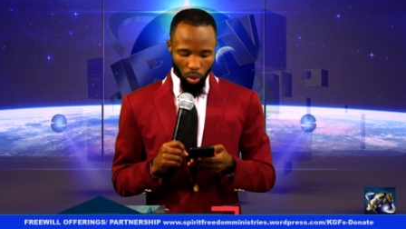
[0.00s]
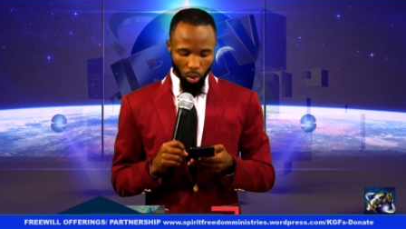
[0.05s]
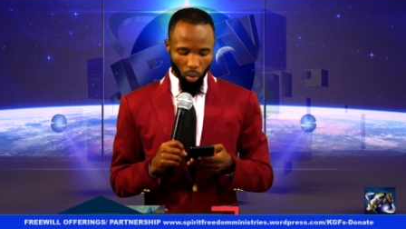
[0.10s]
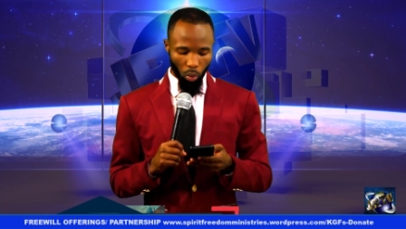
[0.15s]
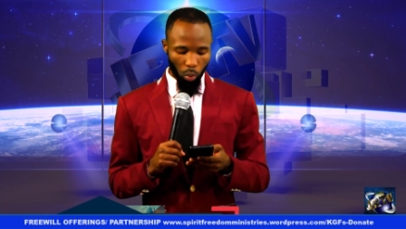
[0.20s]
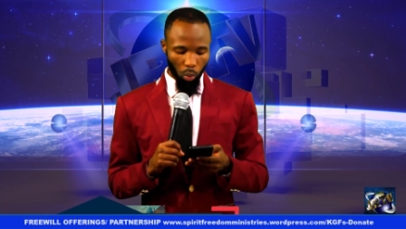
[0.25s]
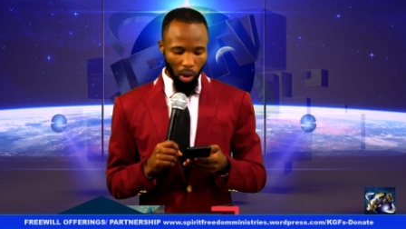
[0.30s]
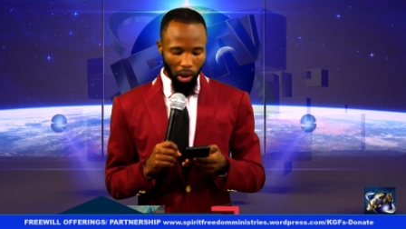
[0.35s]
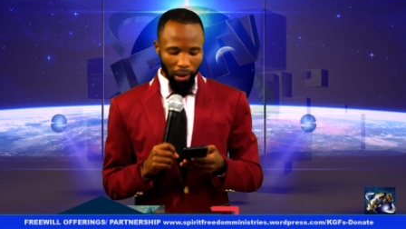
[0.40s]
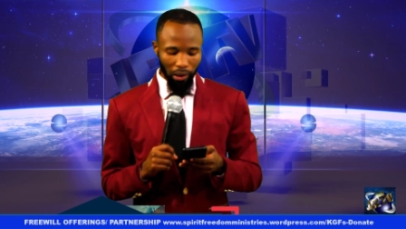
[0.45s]

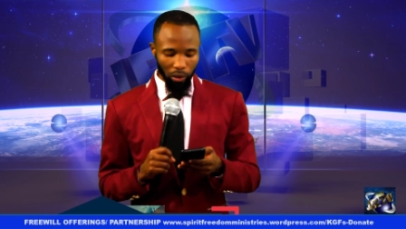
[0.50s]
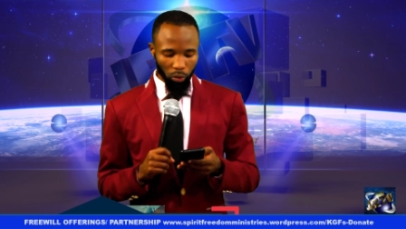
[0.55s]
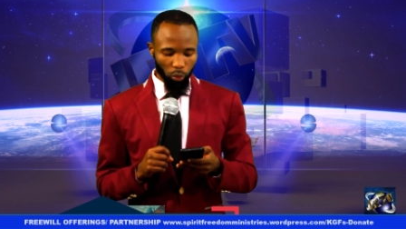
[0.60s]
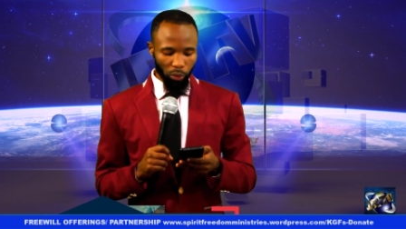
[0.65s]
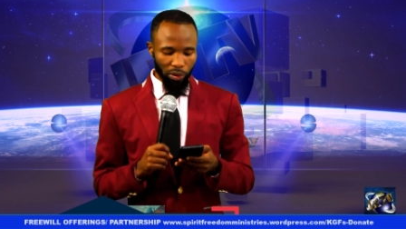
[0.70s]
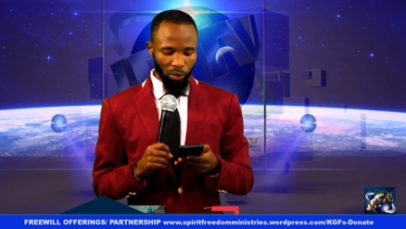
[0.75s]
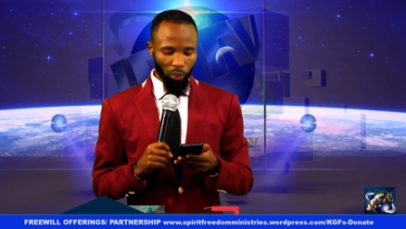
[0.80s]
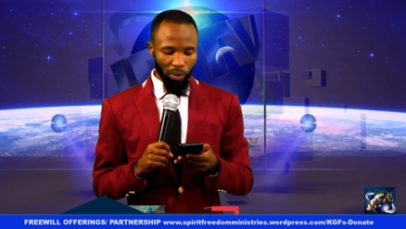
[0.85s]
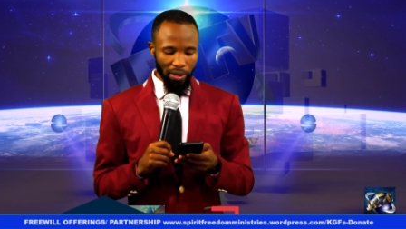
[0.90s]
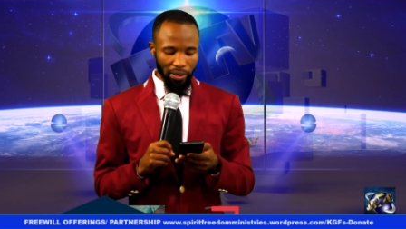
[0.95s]
While
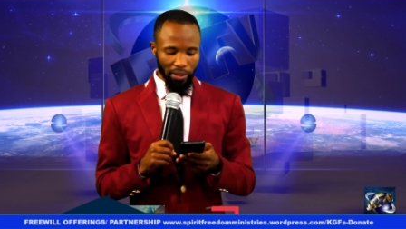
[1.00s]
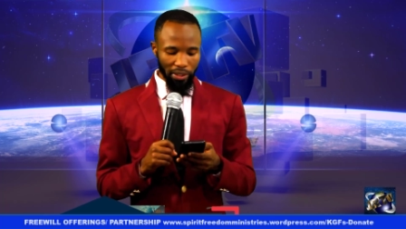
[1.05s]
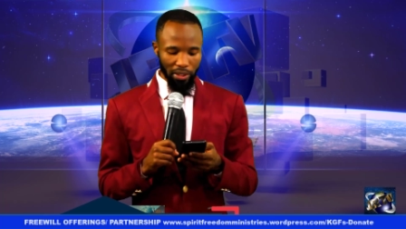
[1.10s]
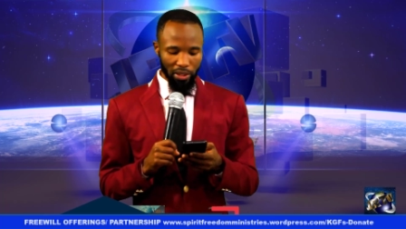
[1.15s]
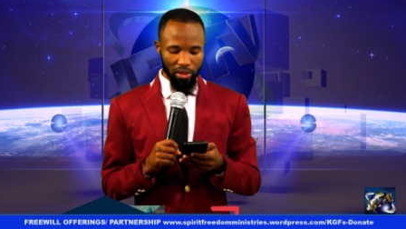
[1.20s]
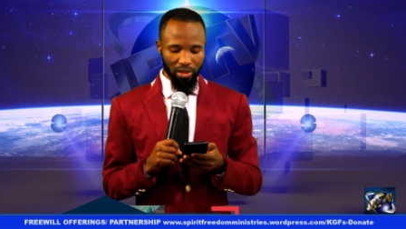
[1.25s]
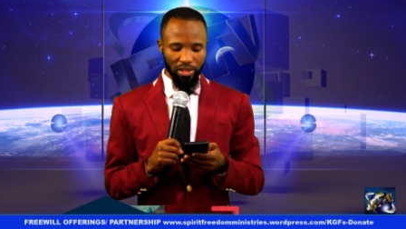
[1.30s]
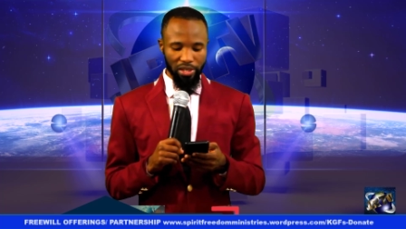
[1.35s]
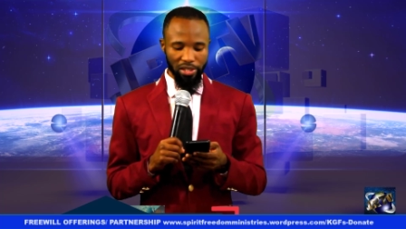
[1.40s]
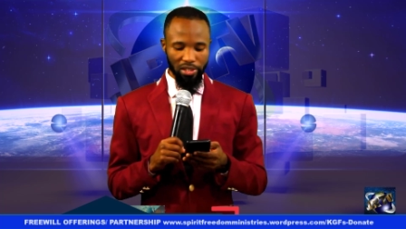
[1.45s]
we were
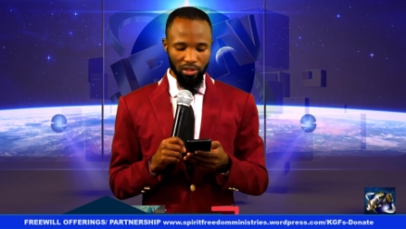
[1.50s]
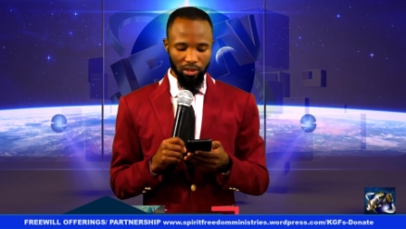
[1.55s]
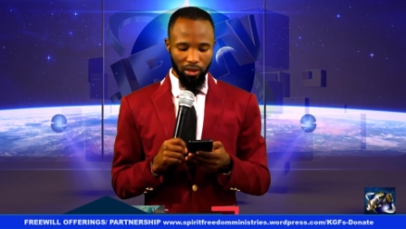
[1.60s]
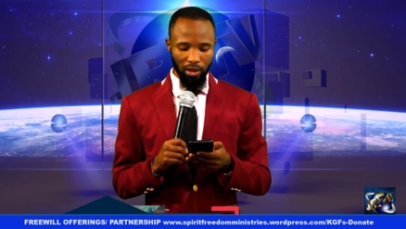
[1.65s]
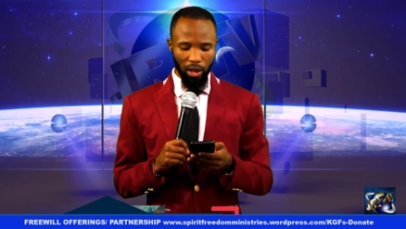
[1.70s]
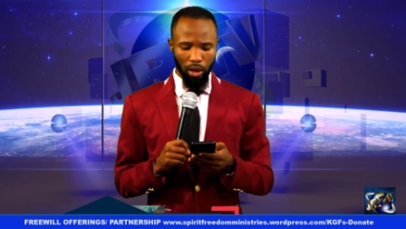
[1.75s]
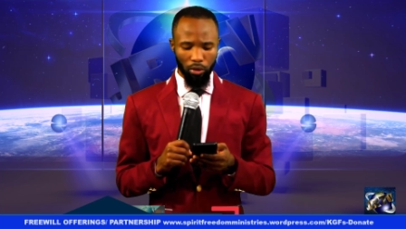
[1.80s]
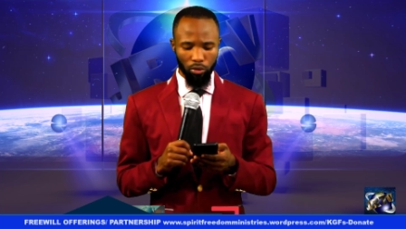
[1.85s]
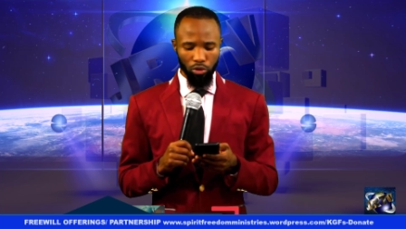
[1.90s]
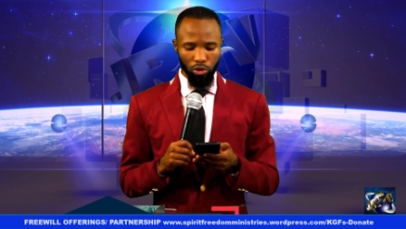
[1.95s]
in this
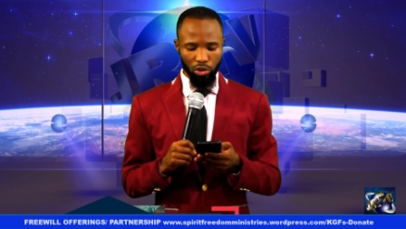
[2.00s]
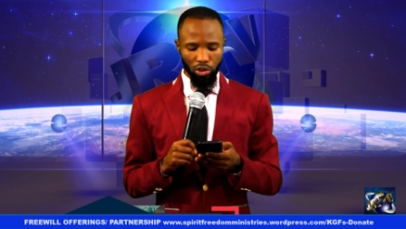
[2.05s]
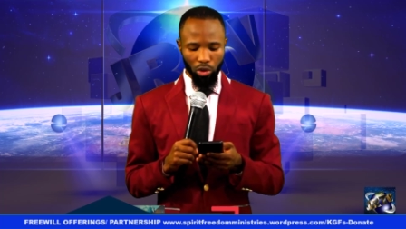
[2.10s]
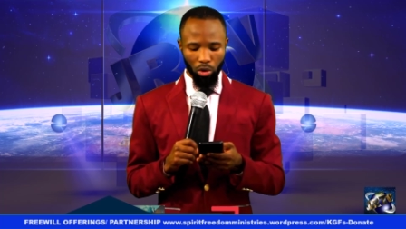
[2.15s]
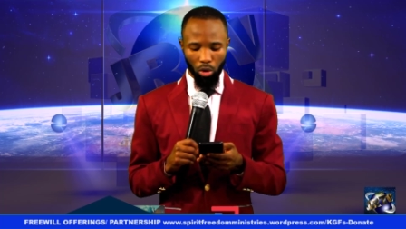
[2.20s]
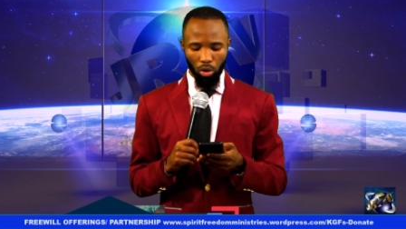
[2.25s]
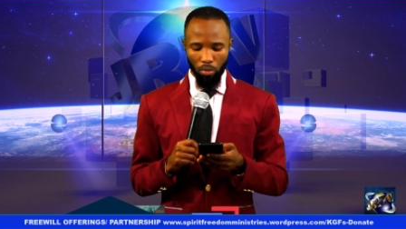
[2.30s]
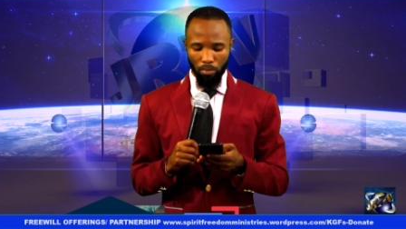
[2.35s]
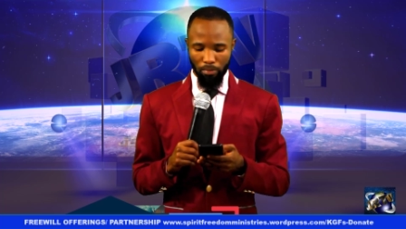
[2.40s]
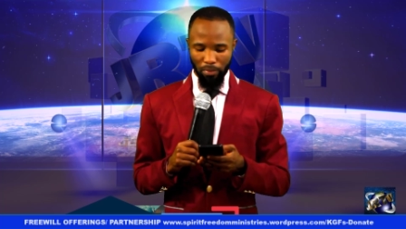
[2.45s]
lounge
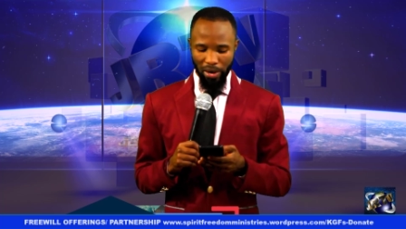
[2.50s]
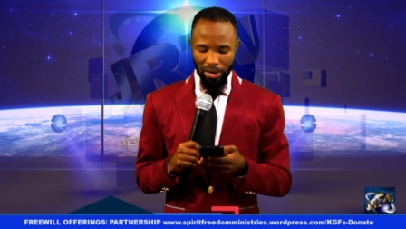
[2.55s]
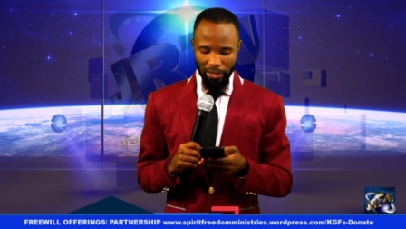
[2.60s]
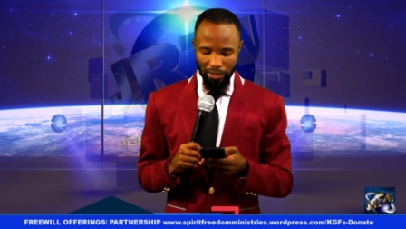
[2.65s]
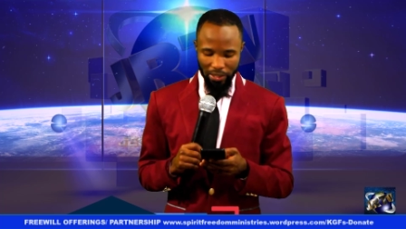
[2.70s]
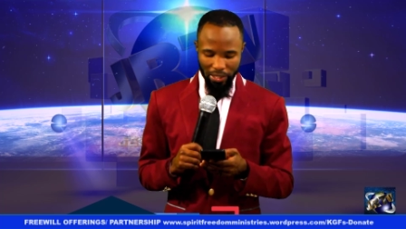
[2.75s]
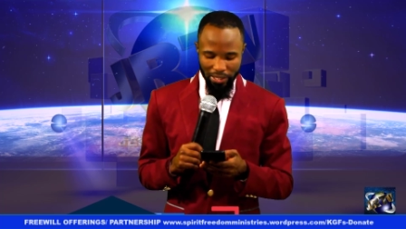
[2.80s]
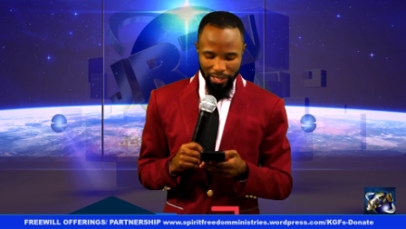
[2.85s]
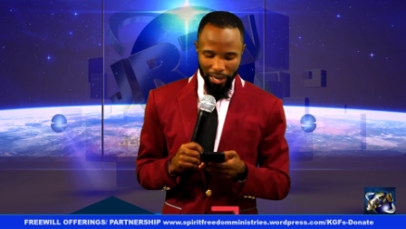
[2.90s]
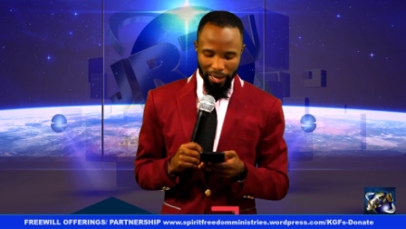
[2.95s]
or
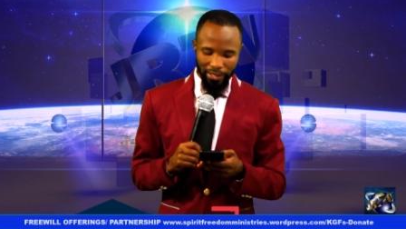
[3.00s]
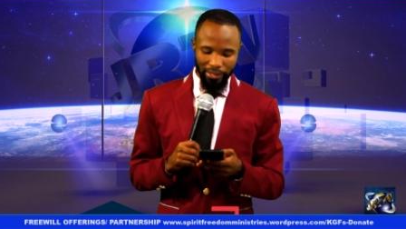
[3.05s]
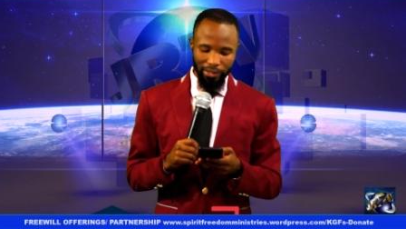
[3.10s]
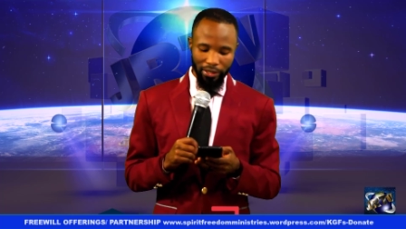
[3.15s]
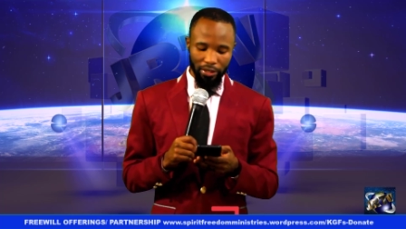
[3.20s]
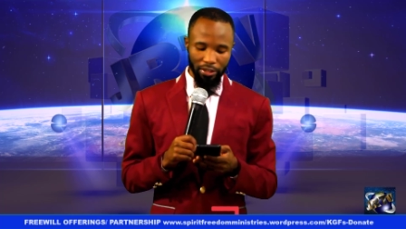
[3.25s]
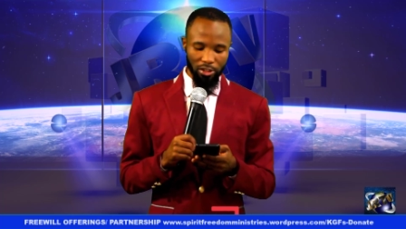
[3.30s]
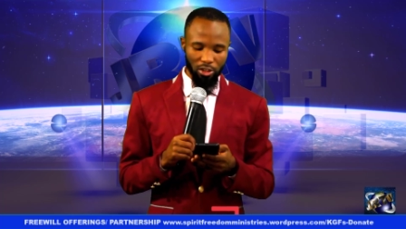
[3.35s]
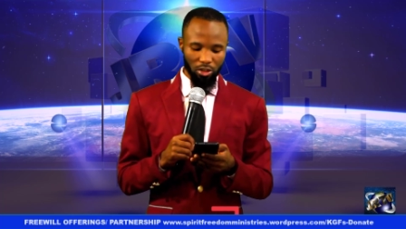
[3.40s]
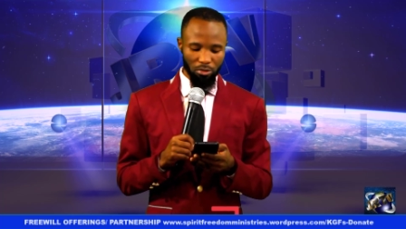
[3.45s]
main
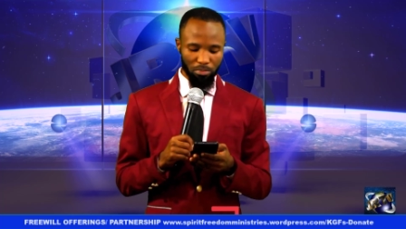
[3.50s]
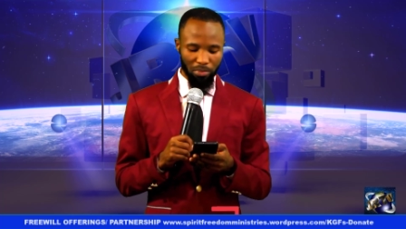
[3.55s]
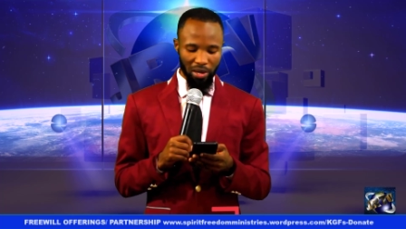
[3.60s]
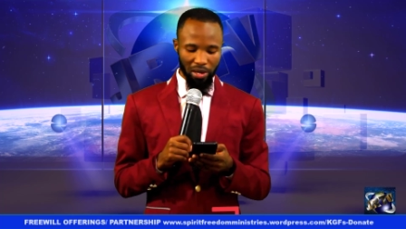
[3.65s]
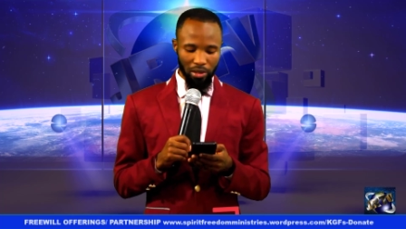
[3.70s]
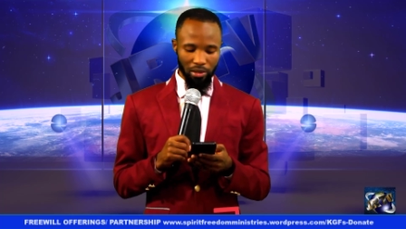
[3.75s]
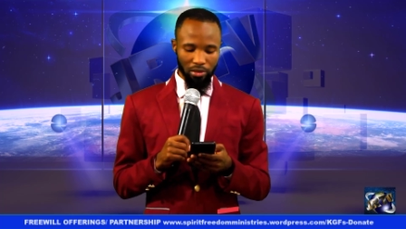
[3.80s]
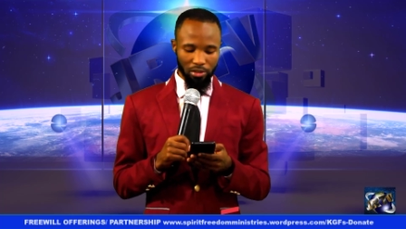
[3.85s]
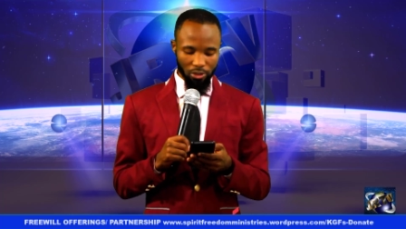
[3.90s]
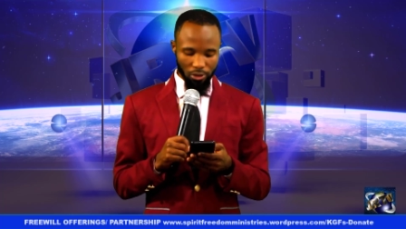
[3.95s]
dining
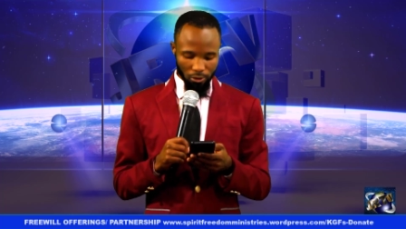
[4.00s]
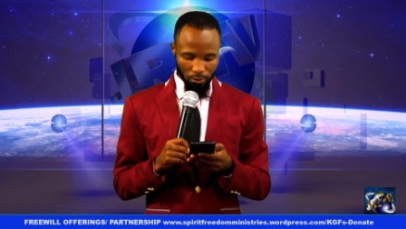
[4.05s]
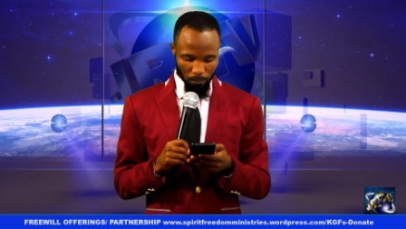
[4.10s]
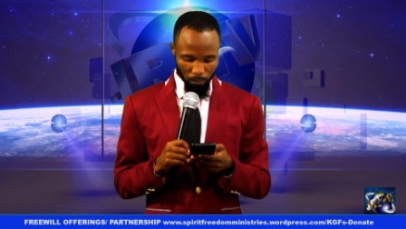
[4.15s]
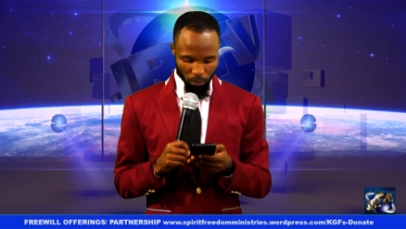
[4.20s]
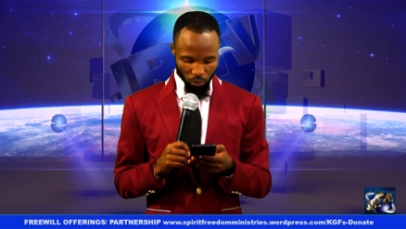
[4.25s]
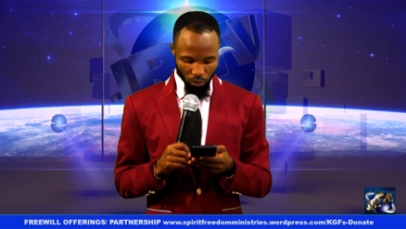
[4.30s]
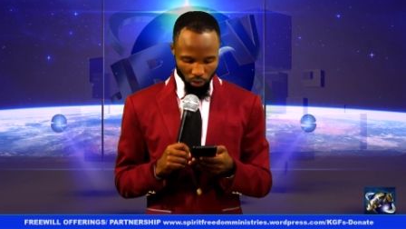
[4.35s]
space,